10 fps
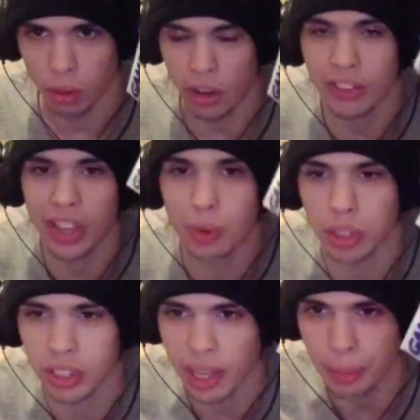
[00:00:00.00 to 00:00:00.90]
I don't even think it
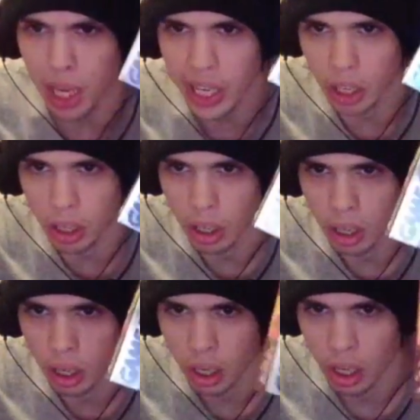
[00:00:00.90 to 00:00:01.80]
was the same buyer.
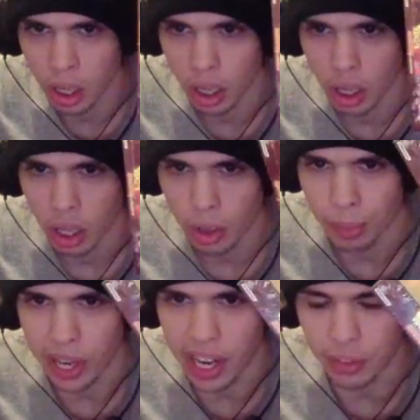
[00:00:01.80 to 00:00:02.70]

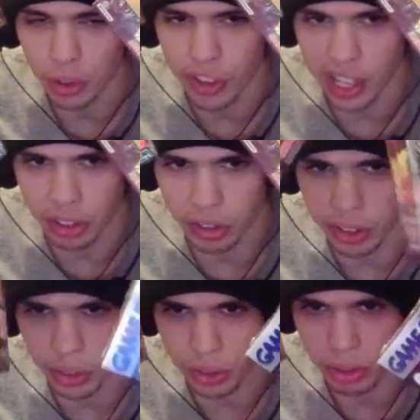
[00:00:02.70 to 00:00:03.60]
But now I have 2 factory
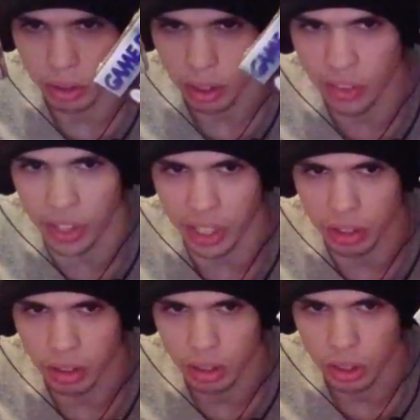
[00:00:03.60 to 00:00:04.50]
seals of this.